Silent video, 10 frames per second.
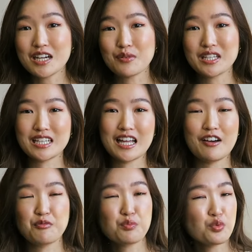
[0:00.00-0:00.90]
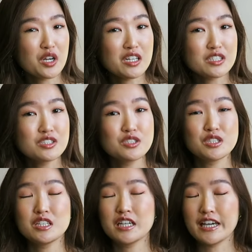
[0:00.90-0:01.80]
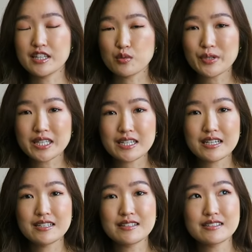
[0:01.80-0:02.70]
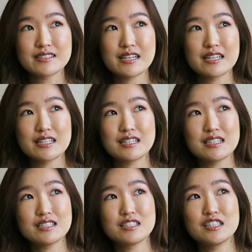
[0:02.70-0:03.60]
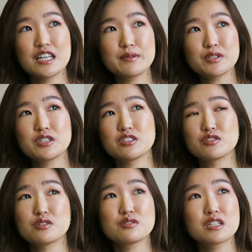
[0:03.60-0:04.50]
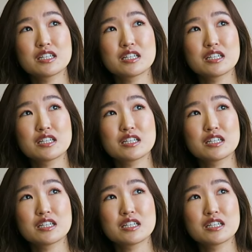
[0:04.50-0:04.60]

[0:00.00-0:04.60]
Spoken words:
that we can have brunch in the weekends, and the neighborhood is just so